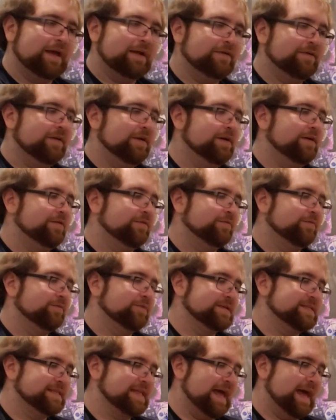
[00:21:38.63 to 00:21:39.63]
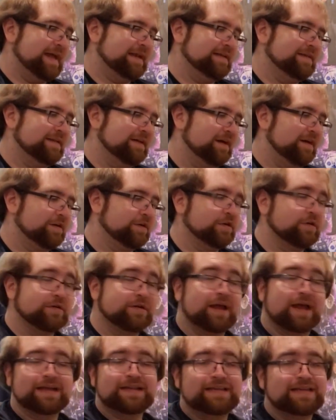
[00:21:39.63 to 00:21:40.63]
I don't know. Was that a
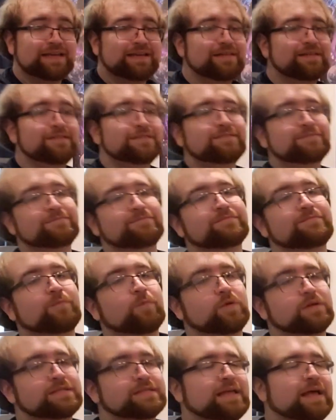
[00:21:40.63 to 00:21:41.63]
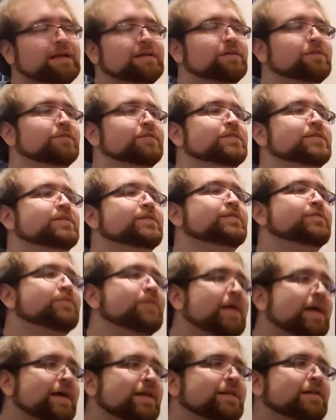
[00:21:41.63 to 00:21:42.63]
good idea? Was that good to
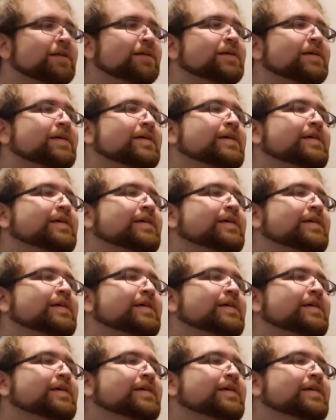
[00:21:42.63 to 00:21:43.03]
do that?